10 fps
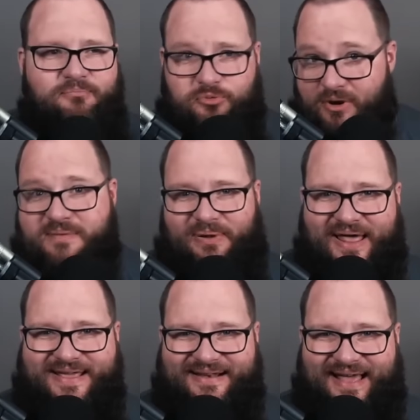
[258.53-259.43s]
kept
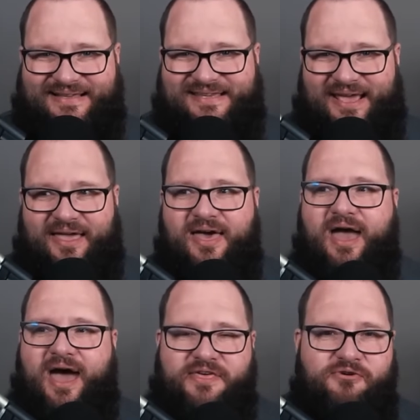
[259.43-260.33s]
replaying Classic.
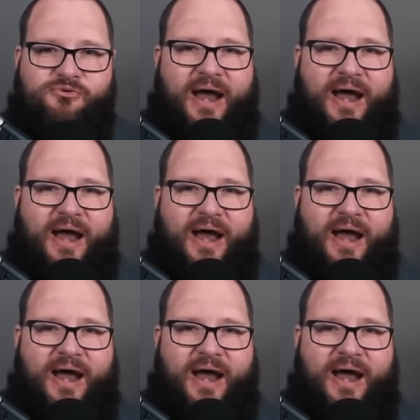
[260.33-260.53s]
And then